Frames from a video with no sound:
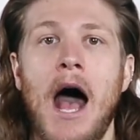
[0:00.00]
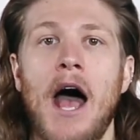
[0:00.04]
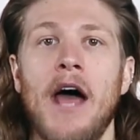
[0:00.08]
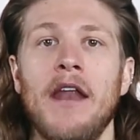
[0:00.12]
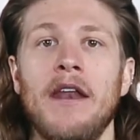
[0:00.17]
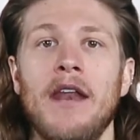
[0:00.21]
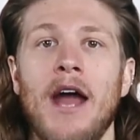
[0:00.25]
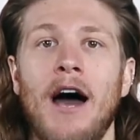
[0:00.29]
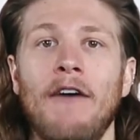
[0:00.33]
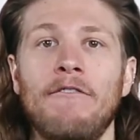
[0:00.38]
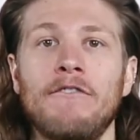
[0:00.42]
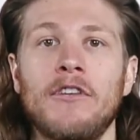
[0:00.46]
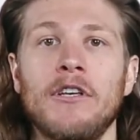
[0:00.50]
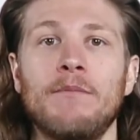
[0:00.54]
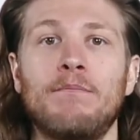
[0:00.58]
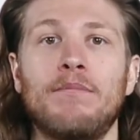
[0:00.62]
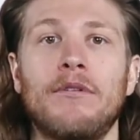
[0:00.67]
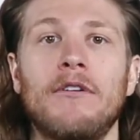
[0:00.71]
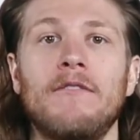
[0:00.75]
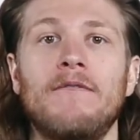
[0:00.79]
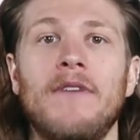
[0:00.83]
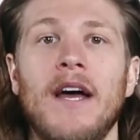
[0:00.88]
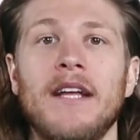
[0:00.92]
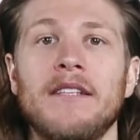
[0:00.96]
are enough to
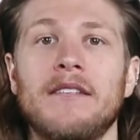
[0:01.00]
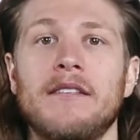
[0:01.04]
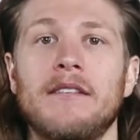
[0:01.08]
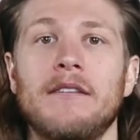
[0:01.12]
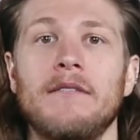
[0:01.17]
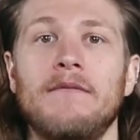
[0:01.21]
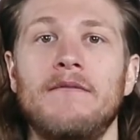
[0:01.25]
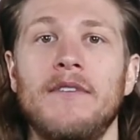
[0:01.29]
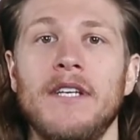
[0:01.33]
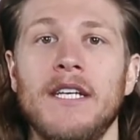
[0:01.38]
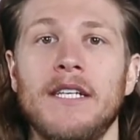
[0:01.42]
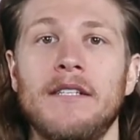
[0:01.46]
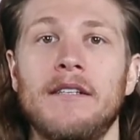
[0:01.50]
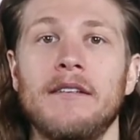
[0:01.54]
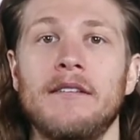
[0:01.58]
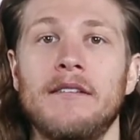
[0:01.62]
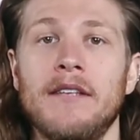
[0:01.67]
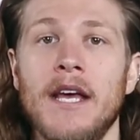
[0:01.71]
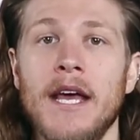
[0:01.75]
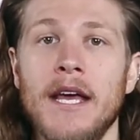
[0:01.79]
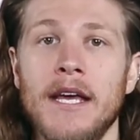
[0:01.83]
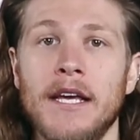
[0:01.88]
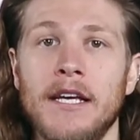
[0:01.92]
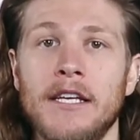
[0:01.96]
prevent severe
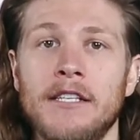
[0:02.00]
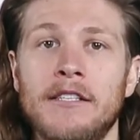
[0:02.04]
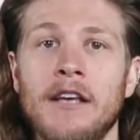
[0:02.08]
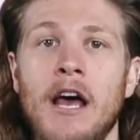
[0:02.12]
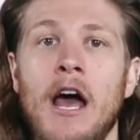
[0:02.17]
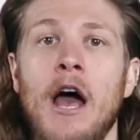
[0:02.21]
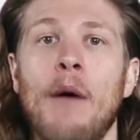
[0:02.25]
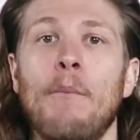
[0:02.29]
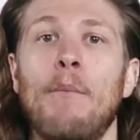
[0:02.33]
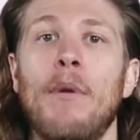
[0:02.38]
disease,